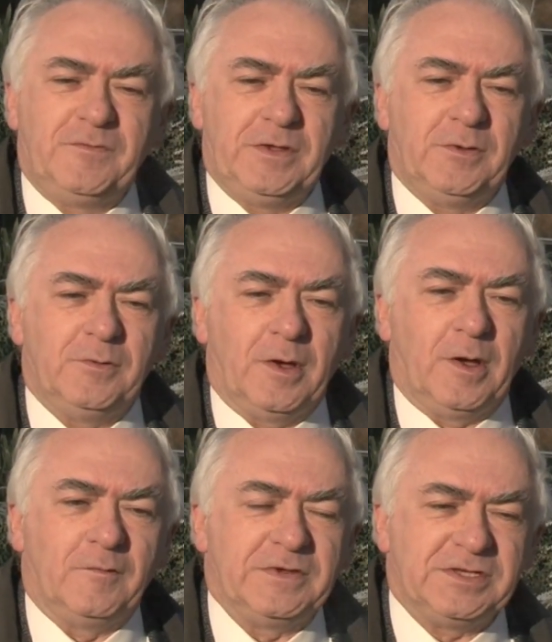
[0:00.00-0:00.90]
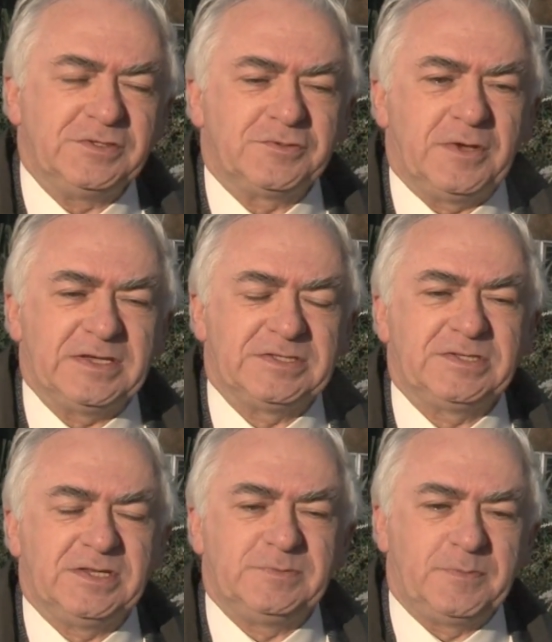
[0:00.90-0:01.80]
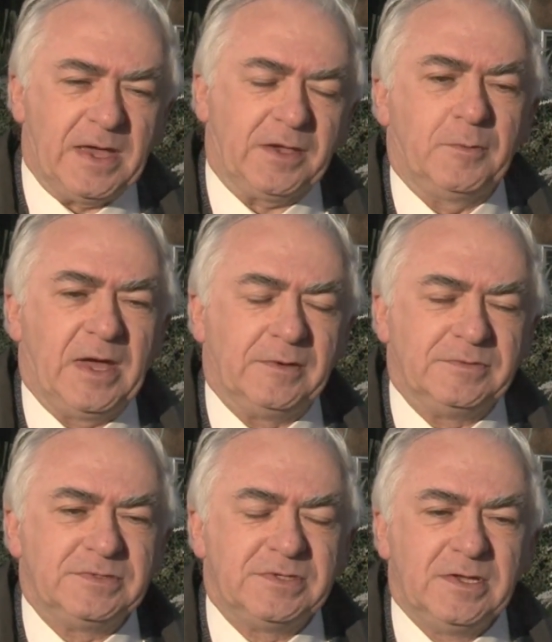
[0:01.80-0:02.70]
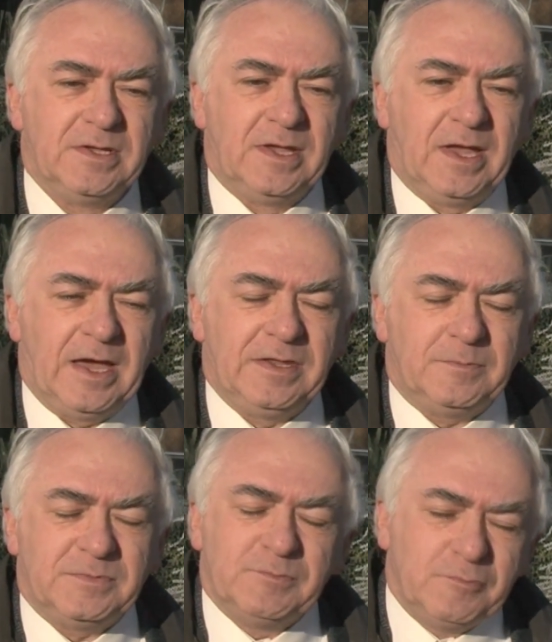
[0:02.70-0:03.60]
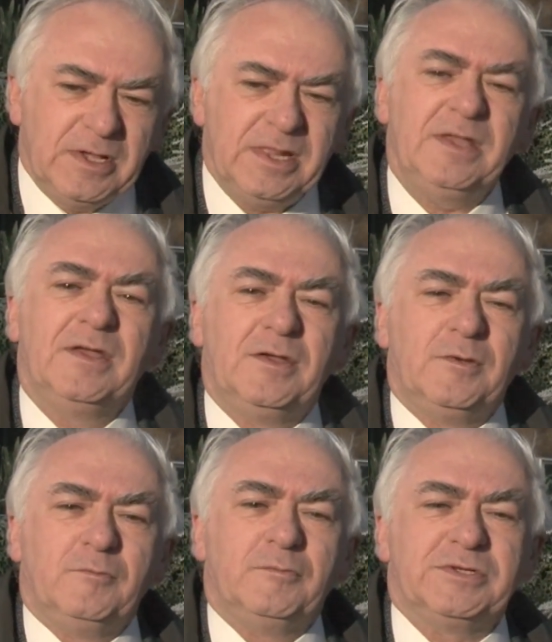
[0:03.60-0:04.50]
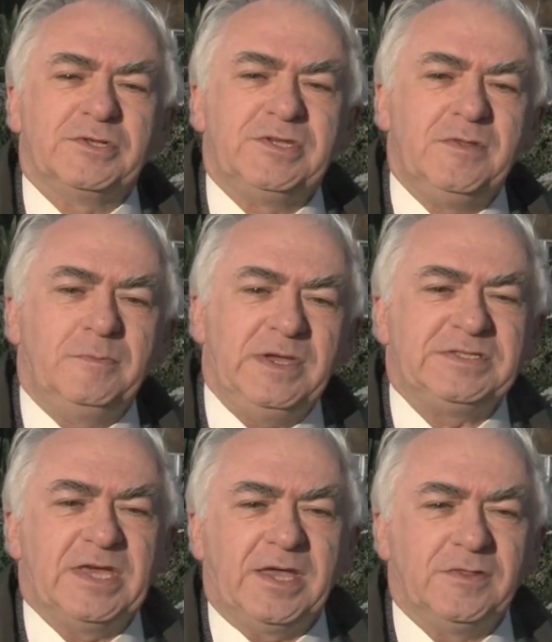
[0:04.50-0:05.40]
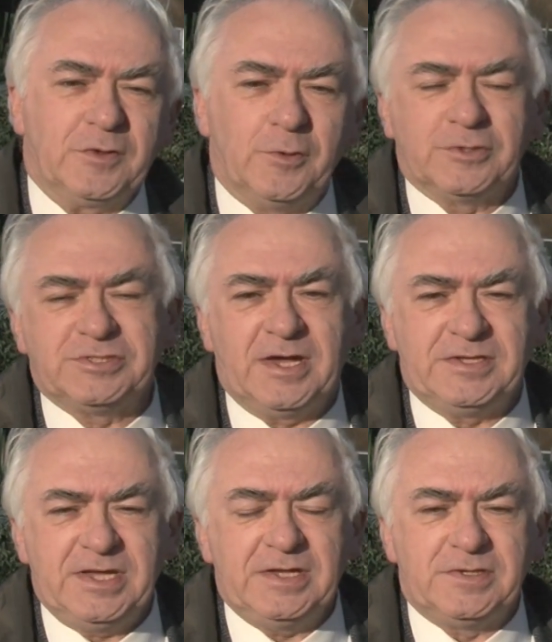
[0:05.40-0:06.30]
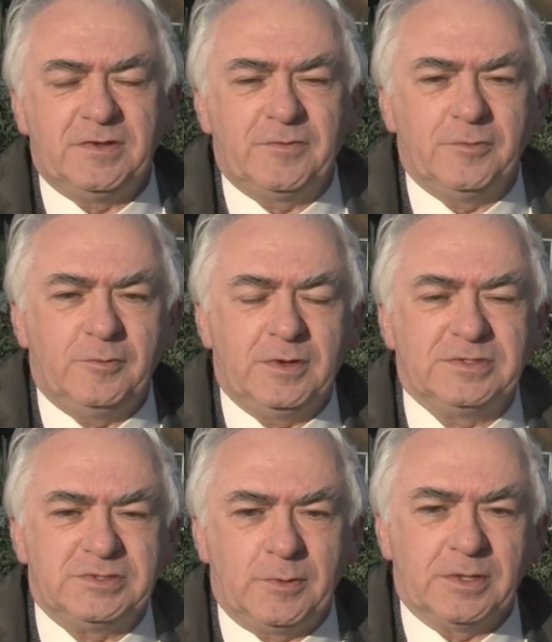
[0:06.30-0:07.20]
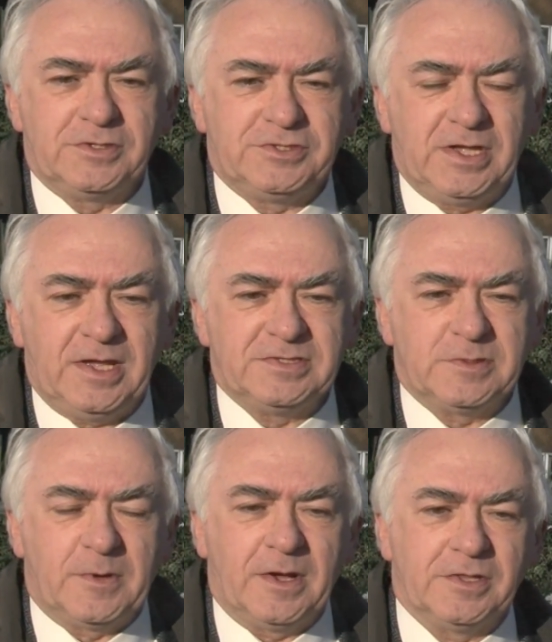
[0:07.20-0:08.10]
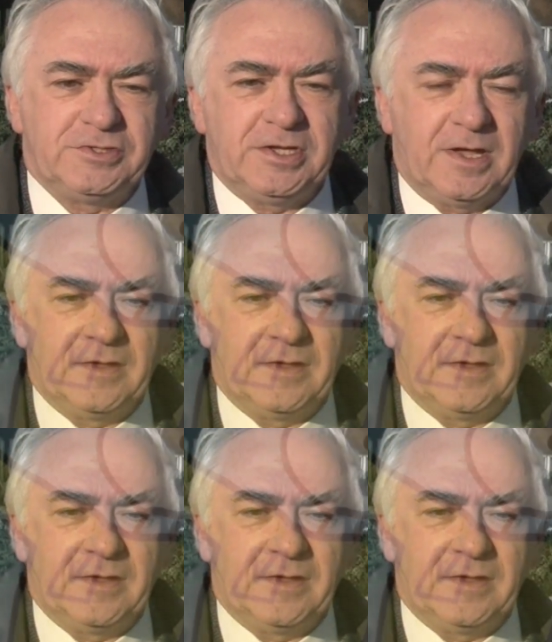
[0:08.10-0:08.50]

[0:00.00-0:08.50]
of view of his interest, his background, and it really resulted in me taking the course that I did through zoology, into biology